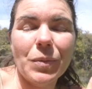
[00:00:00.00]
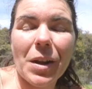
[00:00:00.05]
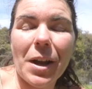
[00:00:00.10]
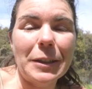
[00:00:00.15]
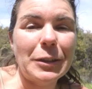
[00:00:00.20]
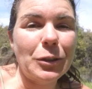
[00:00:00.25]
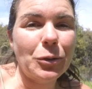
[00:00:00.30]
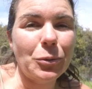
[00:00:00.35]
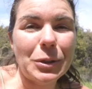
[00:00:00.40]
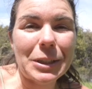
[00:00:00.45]

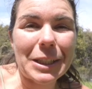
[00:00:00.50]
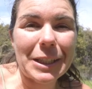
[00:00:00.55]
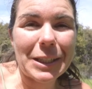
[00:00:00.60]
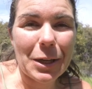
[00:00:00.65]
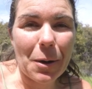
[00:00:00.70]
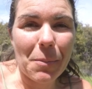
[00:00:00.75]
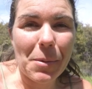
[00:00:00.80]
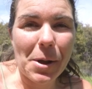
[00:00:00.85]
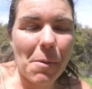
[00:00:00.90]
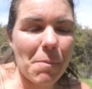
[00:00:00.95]
it's really
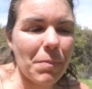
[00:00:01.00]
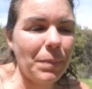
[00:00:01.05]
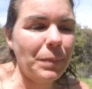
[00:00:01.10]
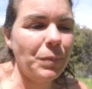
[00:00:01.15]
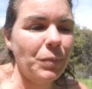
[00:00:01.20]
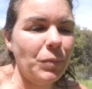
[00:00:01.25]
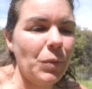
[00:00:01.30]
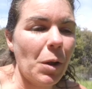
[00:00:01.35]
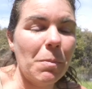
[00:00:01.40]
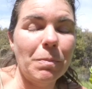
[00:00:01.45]
yummy.
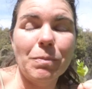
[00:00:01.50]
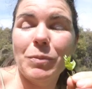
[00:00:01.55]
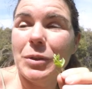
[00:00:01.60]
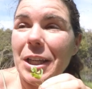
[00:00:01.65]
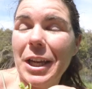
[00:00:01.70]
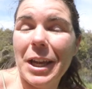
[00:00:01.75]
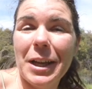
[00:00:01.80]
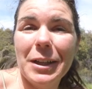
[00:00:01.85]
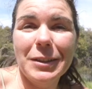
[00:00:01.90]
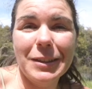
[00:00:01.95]
The
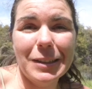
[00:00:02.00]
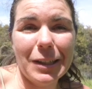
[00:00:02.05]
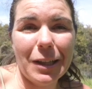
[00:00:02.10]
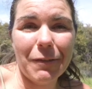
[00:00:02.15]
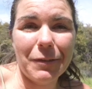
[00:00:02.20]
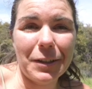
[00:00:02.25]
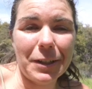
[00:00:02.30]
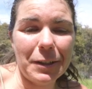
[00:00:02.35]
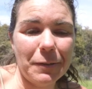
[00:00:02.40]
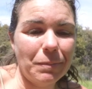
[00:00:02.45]
kids
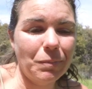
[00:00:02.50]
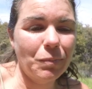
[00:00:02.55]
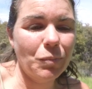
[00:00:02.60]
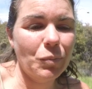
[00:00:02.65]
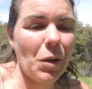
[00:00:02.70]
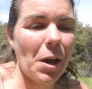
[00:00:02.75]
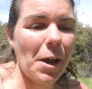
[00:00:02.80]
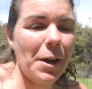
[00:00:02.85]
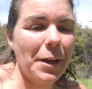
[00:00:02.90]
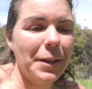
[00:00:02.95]
love it.
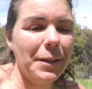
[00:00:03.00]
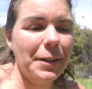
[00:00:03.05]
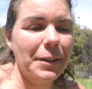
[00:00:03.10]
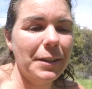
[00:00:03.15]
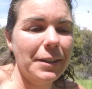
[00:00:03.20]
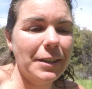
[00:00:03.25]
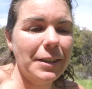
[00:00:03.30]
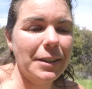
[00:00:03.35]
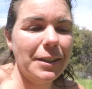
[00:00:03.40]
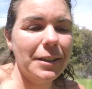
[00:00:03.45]

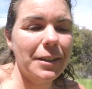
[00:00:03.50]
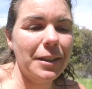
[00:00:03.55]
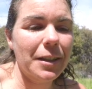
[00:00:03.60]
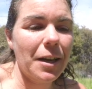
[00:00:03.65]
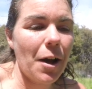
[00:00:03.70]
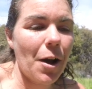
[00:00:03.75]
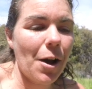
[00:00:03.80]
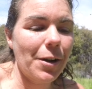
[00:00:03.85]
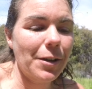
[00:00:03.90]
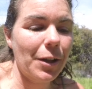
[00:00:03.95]
And it's
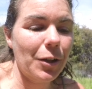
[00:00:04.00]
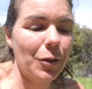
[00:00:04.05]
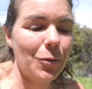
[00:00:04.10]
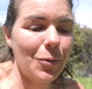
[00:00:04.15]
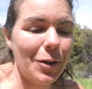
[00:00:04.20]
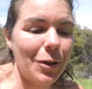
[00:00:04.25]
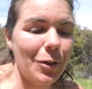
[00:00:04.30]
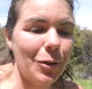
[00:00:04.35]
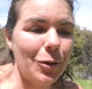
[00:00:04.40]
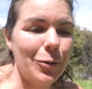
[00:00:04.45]
another
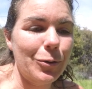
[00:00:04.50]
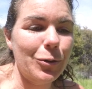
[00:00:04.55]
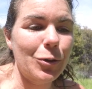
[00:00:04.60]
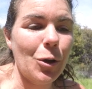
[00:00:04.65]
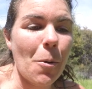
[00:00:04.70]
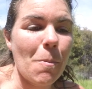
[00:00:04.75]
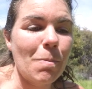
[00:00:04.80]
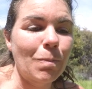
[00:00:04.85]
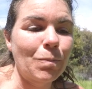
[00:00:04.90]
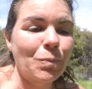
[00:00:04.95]
one of those
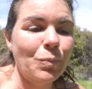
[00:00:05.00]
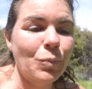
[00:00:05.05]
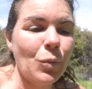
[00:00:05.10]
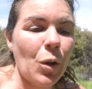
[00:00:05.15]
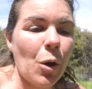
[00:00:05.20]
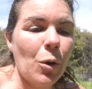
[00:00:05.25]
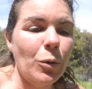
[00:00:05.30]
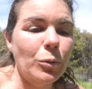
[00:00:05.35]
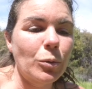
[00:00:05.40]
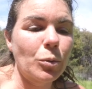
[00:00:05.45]

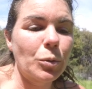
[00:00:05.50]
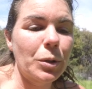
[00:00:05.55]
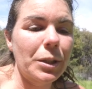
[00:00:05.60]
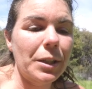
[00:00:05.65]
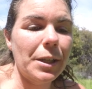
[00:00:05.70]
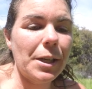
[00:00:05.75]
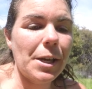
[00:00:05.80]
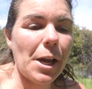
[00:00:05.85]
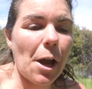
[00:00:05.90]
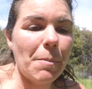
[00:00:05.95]

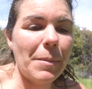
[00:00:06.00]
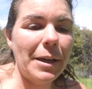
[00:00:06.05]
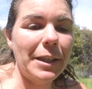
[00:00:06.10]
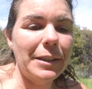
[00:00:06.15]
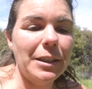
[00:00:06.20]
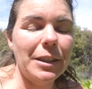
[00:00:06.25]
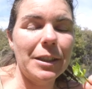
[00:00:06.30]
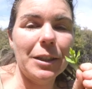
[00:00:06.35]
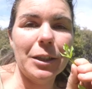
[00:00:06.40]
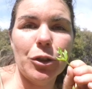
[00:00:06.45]
really
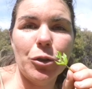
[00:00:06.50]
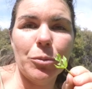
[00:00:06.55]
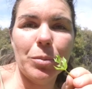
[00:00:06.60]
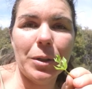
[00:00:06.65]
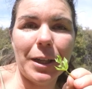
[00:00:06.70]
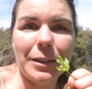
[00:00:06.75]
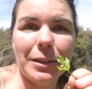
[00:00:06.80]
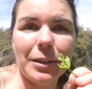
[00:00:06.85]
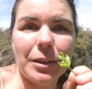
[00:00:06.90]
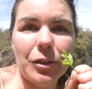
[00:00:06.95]
amazing little
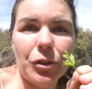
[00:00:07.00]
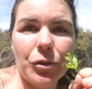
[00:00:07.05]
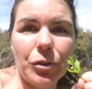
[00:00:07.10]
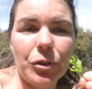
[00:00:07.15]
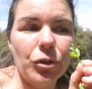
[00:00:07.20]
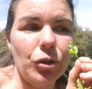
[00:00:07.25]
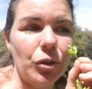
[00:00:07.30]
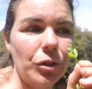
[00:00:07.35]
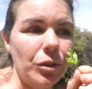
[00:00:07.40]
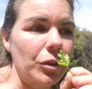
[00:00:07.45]
plants that you
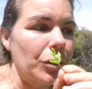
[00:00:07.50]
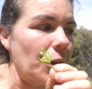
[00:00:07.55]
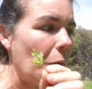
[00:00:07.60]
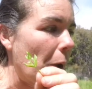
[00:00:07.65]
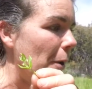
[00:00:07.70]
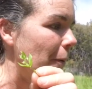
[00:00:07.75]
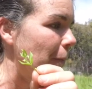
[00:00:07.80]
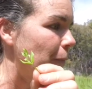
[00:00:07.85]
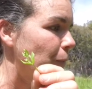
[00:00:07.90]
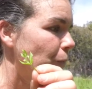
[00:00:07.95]
can just,
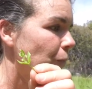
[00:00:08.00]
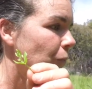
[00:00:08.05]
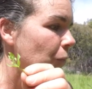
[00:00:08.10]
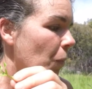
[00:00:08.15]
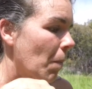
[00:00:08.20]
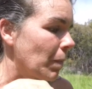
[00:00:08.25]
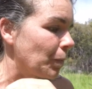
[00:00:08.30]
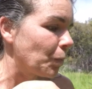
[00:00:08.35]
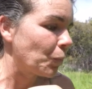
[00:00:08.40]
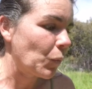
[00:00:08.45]
um,
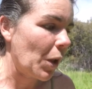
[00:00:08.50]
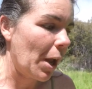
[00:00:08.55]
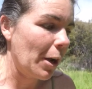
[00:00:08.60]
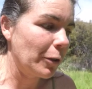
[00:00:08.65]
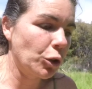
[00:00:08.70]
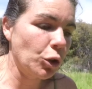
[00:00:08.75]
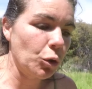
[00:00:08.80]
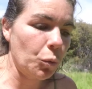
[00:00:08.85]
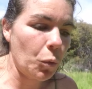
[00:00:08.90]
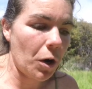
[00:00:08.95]

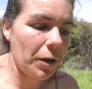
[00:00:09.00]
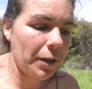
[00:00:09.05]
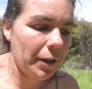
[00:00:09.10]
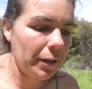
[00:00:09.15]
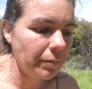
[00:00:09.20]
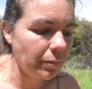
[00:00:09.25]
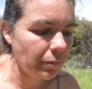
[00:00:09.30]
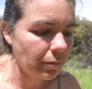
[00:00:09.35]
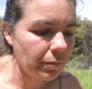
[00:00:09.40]
as you're walking,